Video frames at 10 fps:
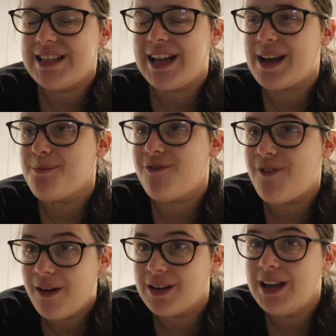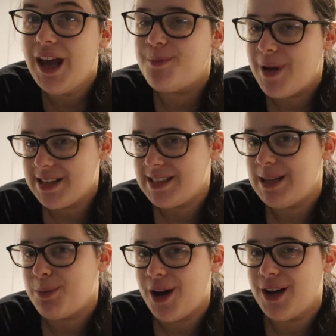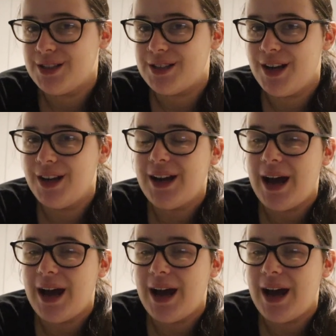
Like, I'm a very messy person.